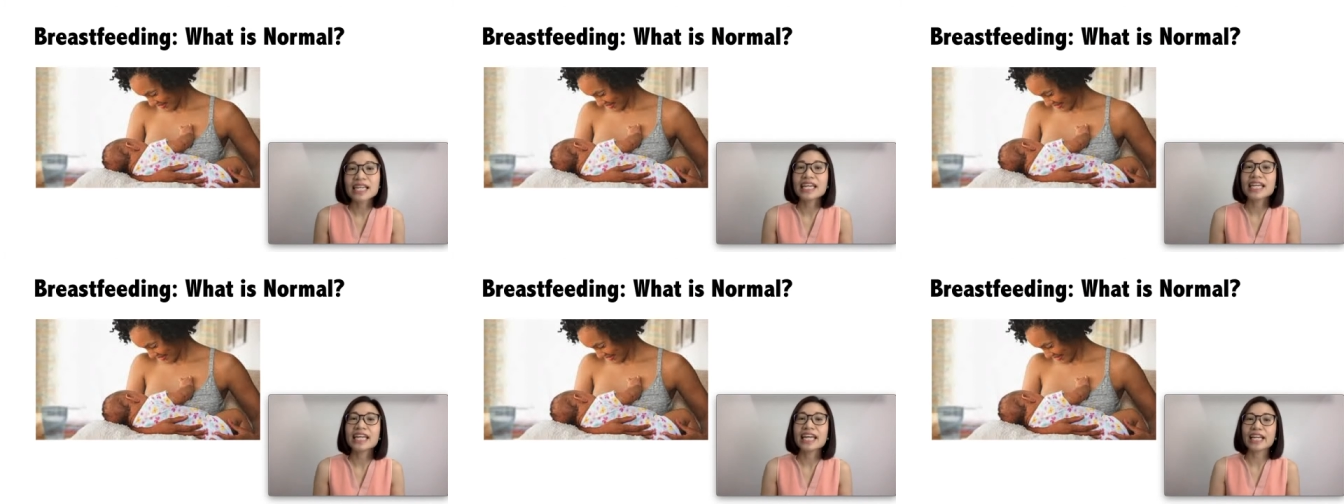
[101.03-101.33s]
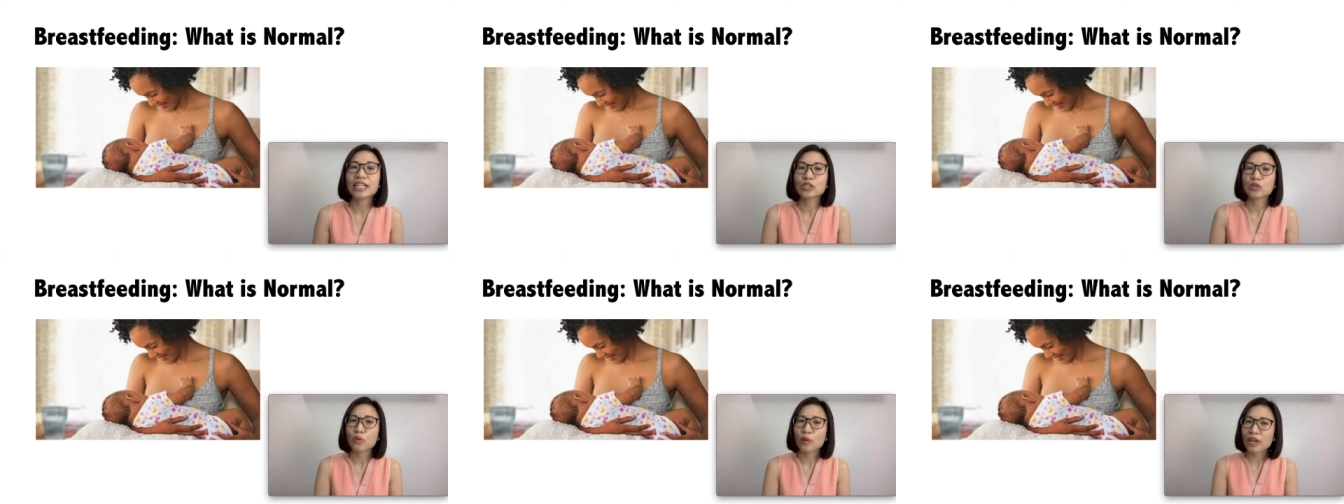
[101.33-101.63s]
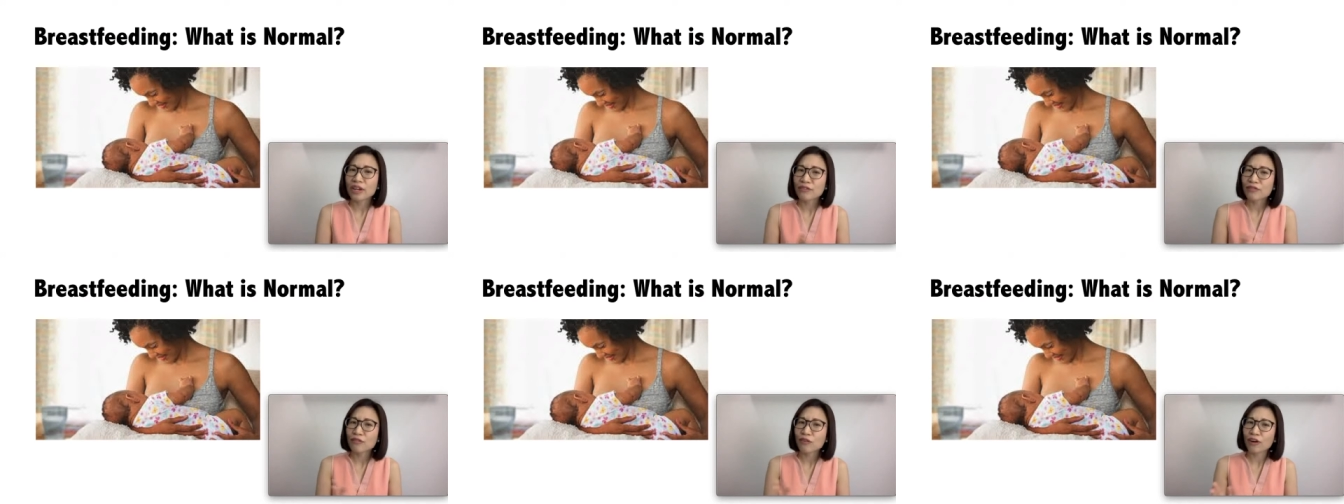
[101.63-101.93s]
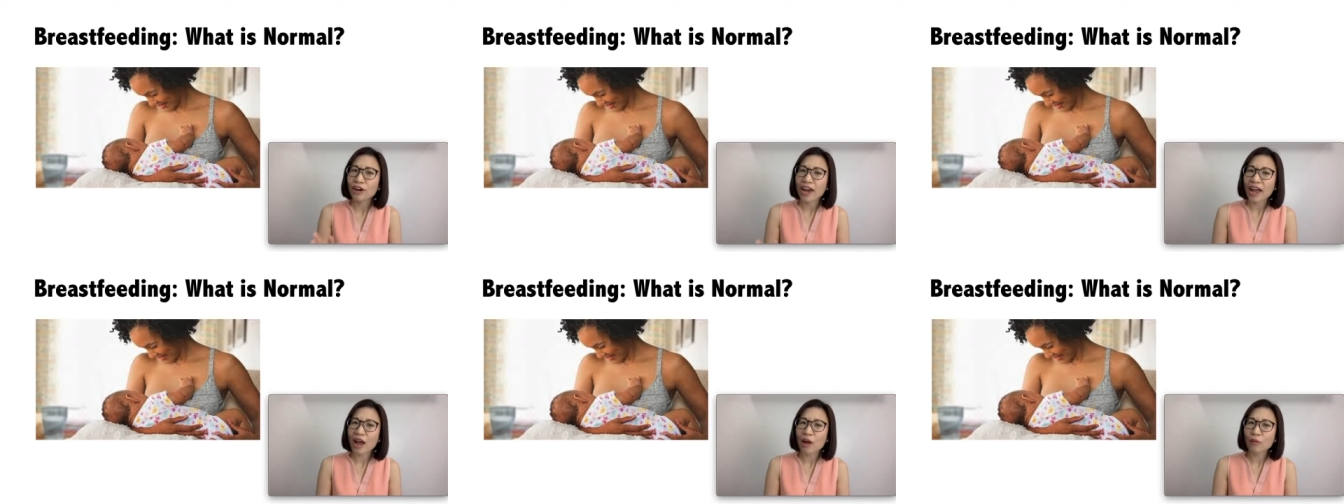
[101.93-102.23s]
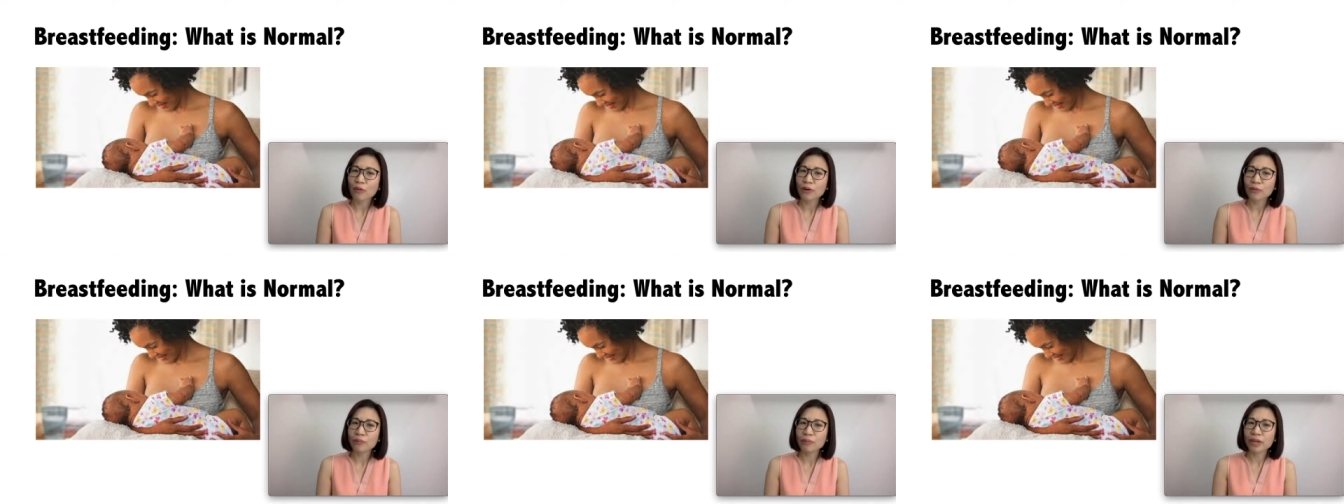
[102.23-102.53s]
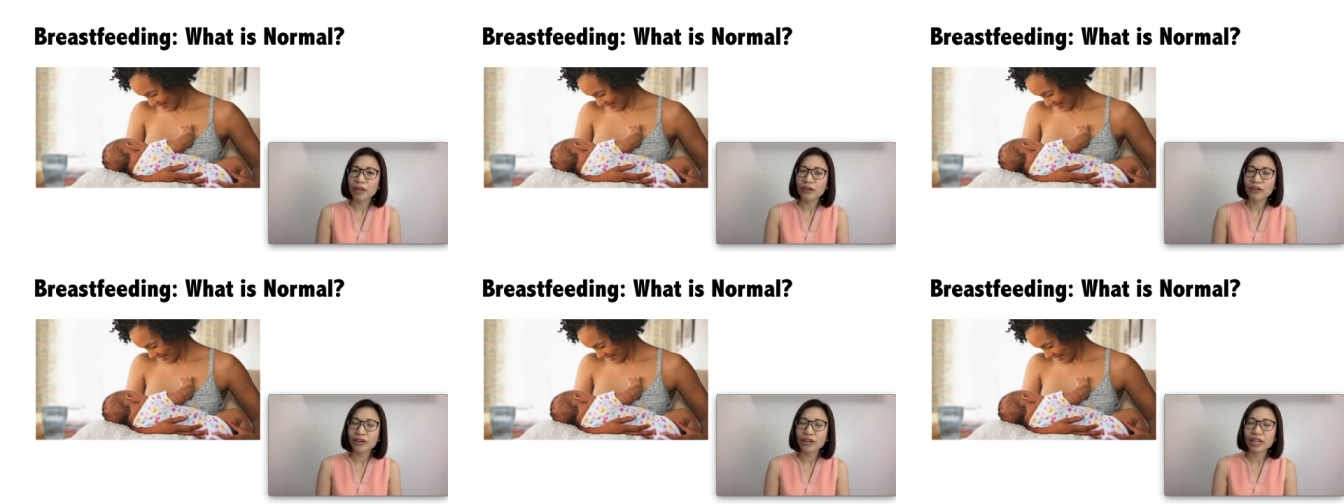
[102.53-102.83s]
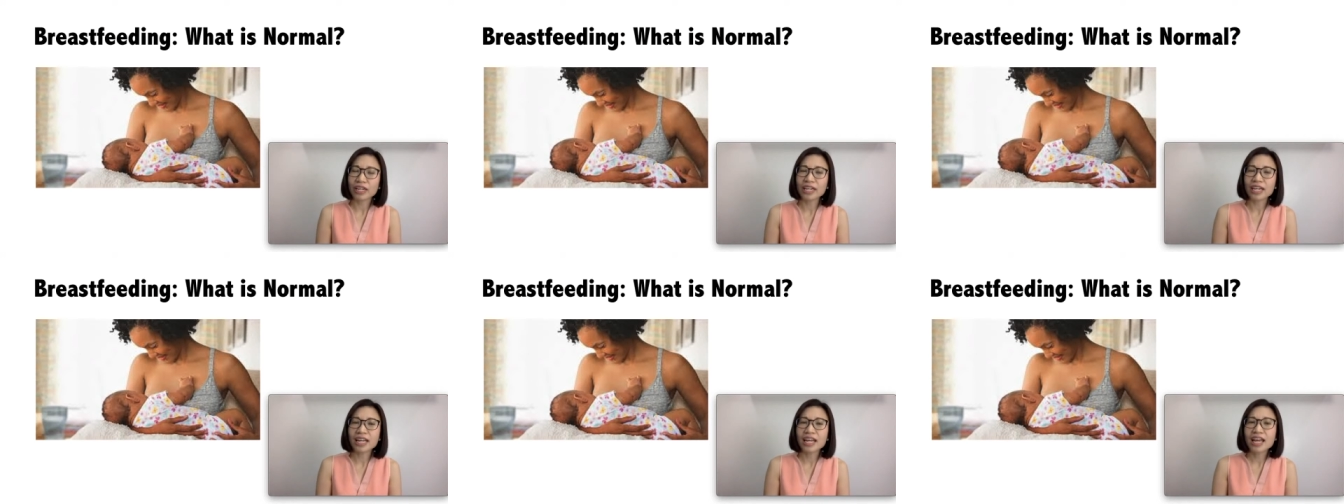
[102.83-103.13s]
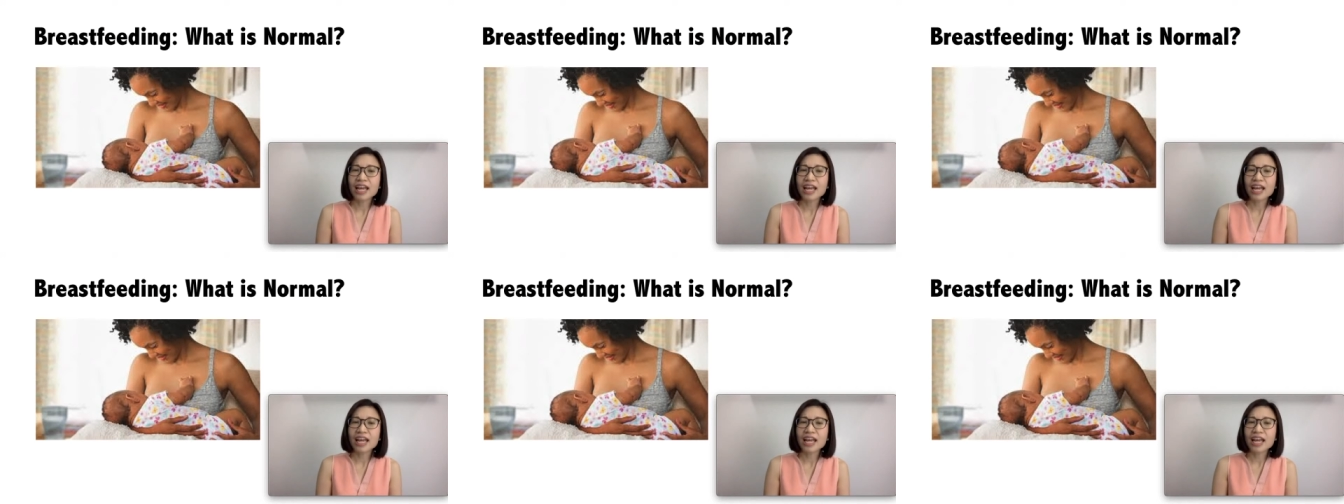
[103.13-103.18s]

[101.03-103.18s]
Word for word: in a 24 hour period